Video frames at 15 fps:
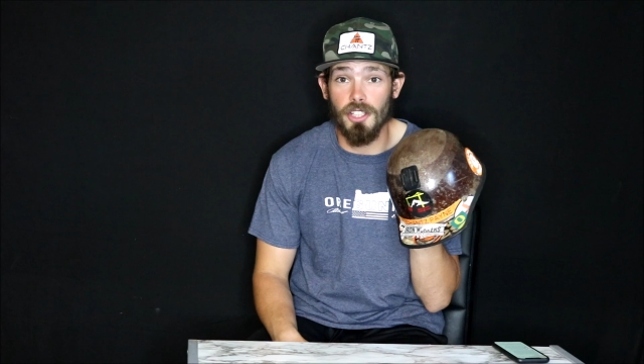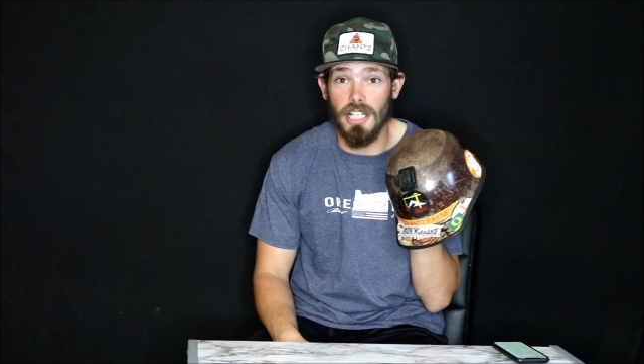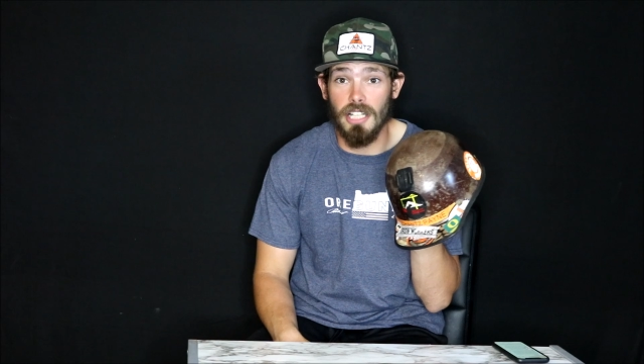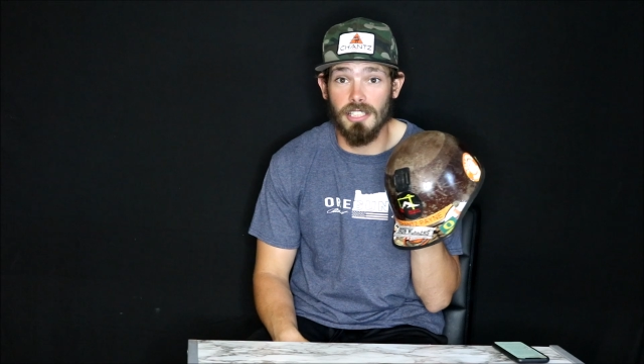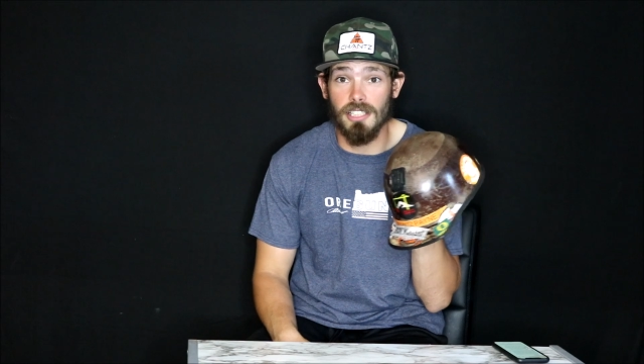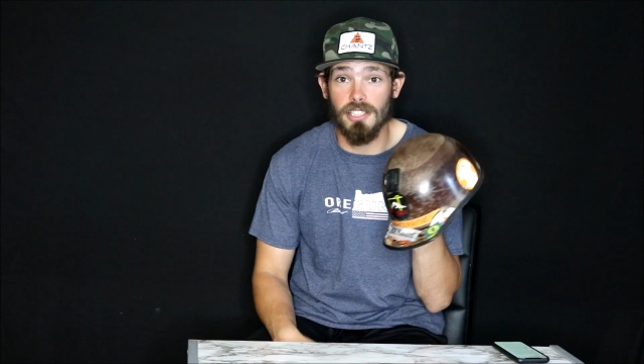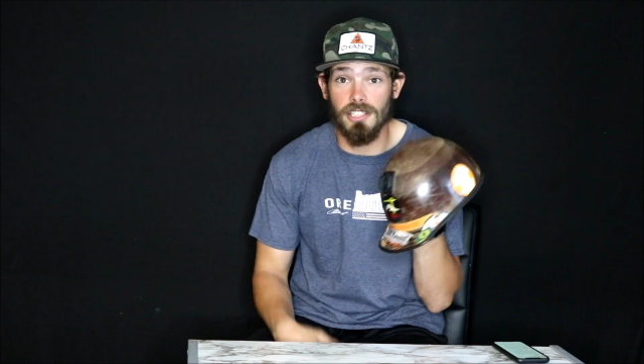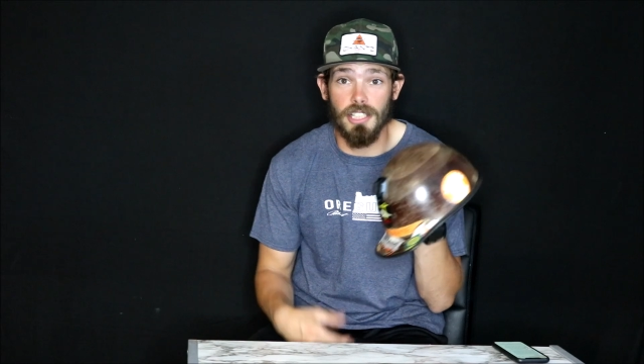it
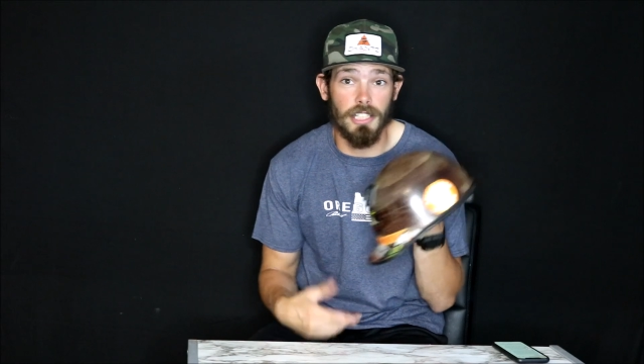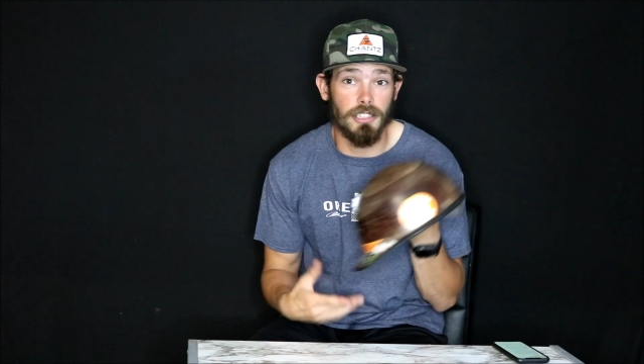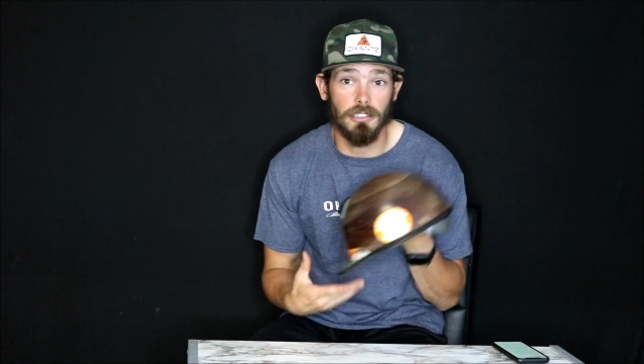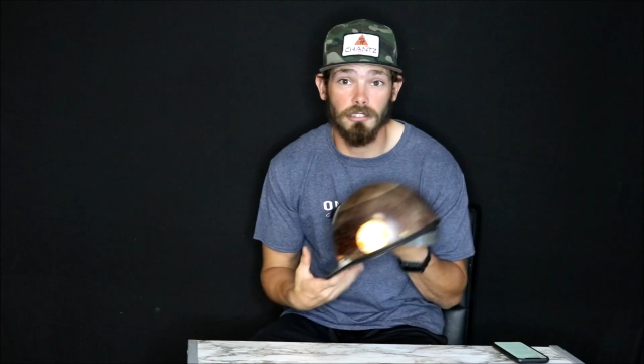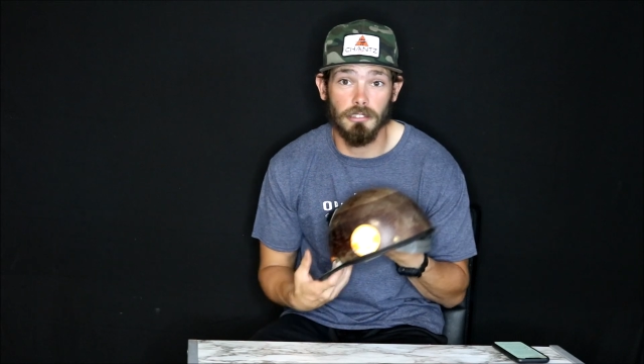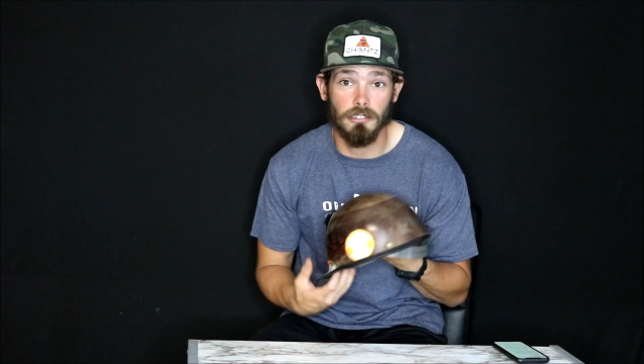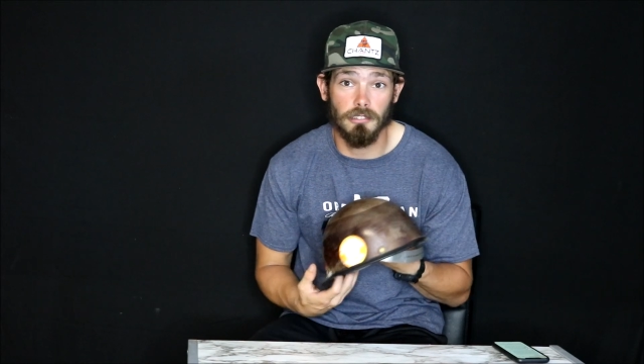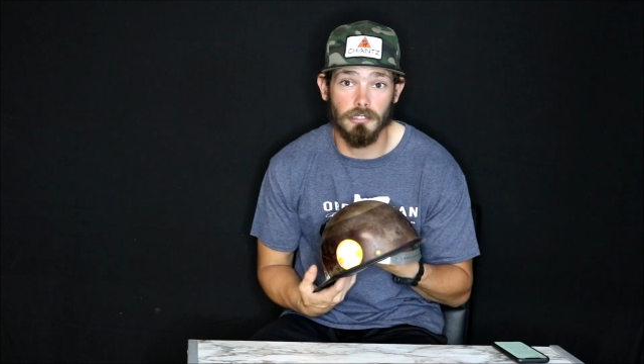has to say.
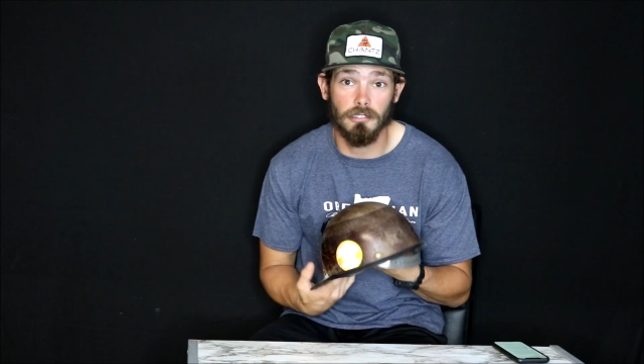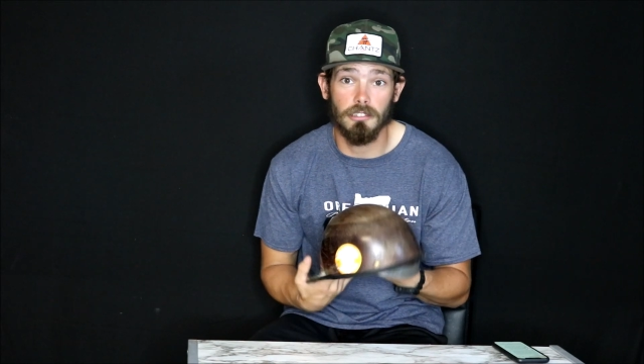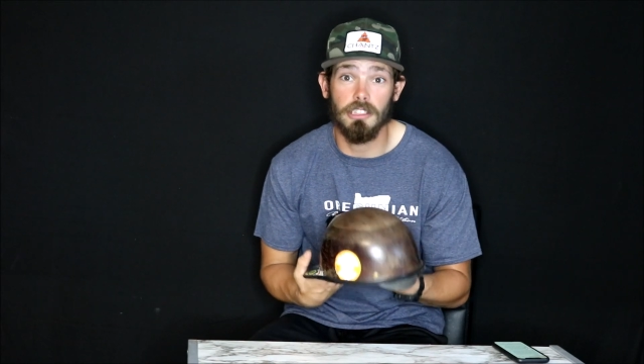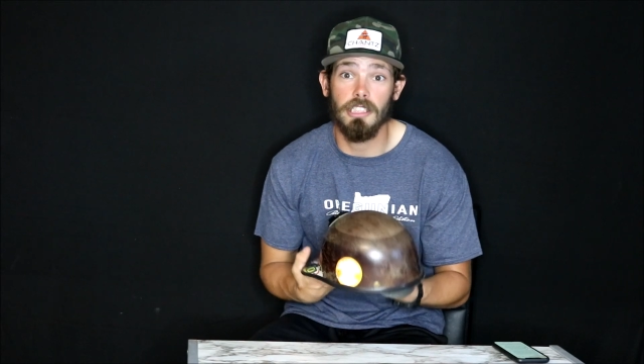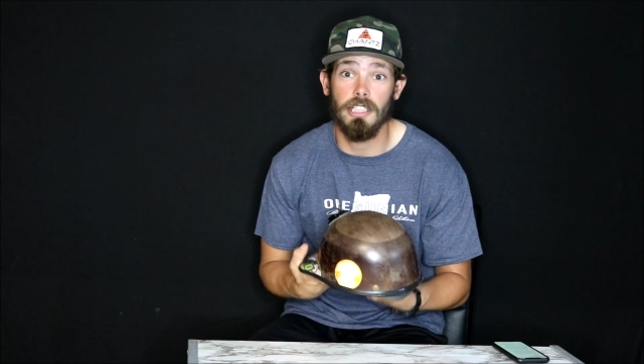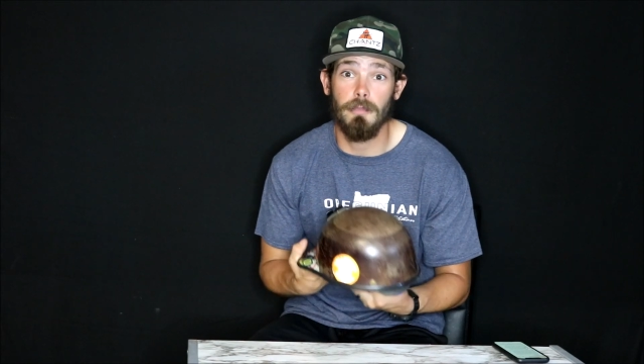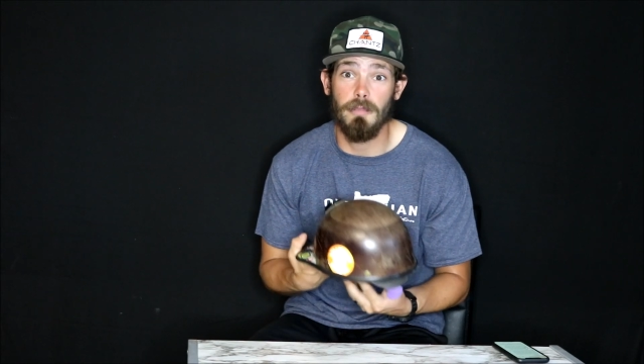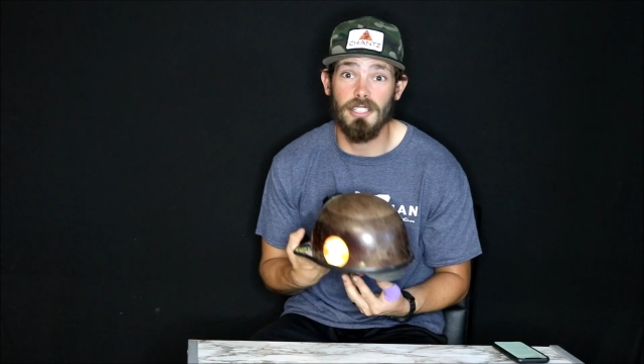
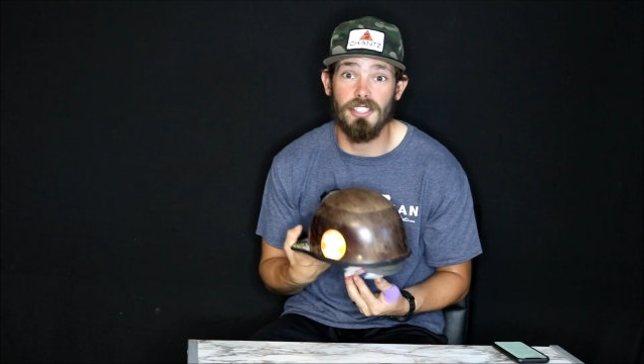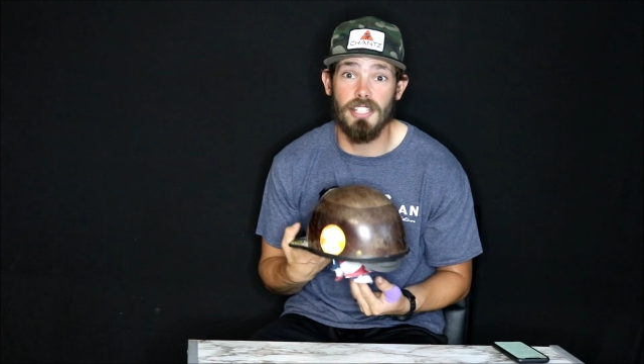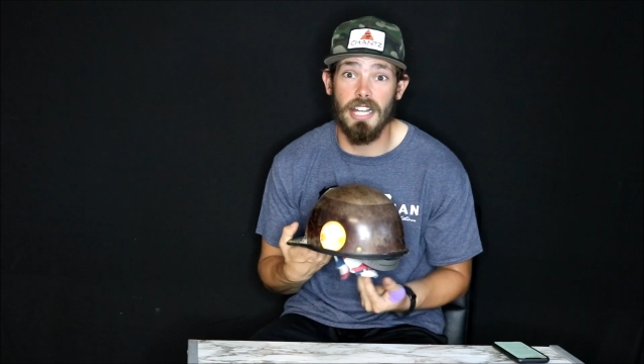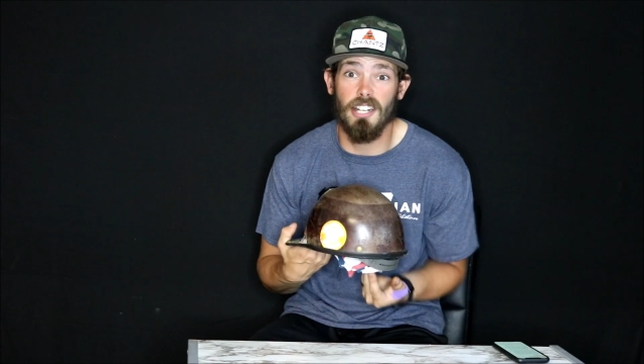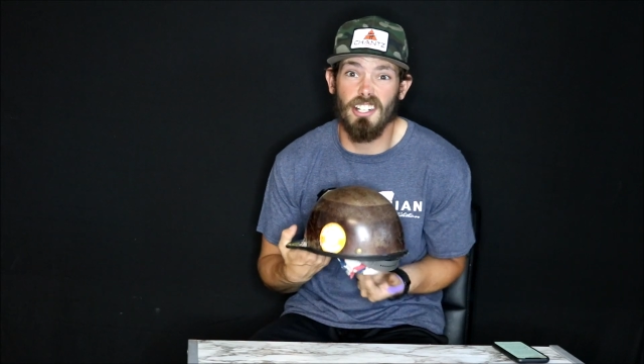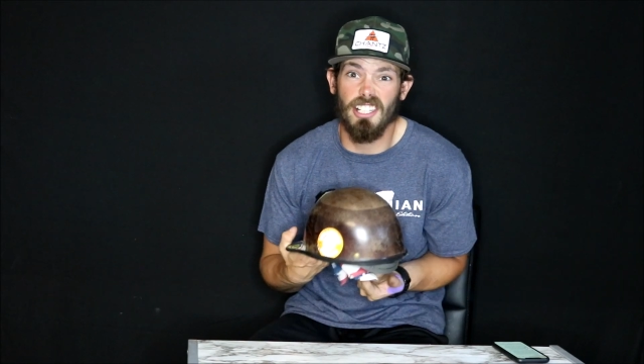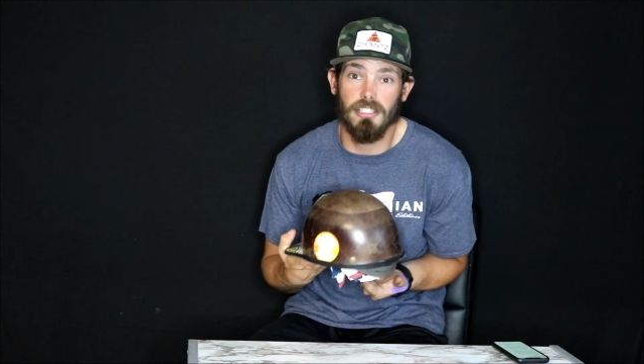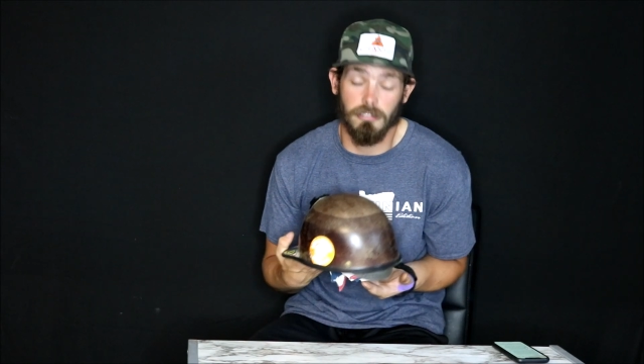It'd be
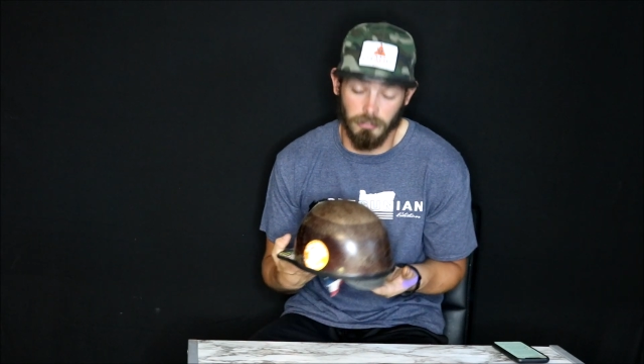scary.